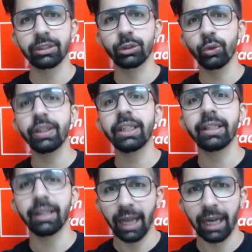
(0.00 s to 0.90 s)
do we
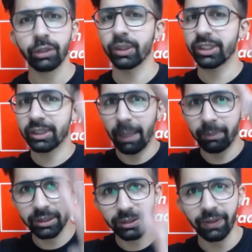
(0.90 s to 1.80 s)
need a land to
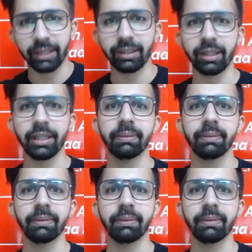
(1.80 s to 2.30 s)
establish the factory?